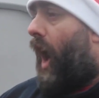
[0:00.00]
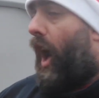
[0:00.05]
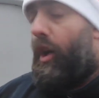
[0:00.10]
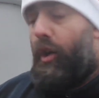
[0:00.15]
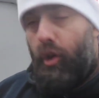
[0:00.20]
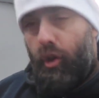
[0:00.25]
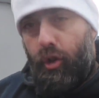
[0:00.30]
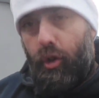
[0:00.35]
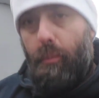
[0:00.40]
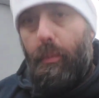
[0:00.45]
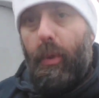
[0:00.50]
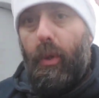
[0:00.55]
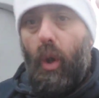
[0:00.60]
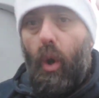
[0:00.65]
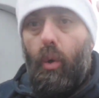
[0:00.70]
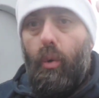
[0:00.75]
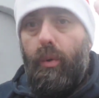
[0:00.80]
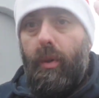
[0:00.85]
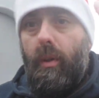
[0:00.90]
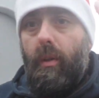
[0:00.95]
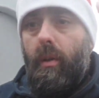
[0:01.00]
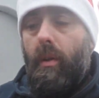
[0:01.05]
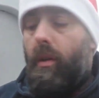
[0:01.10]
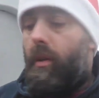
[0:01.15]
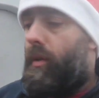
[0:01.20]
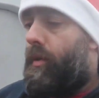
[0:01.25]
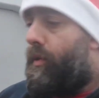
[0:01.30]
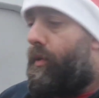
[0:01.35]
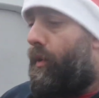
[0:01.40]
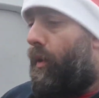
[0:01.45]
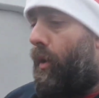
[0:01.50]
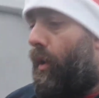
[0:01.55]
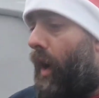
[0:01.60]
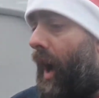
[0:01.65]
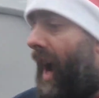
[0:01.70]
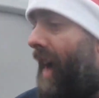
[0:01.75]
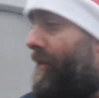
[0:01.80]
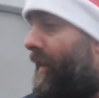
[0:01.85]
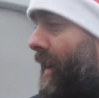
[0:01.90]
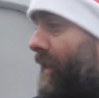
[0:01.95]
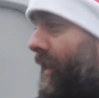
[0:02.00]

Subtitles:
and you should be golden. So I've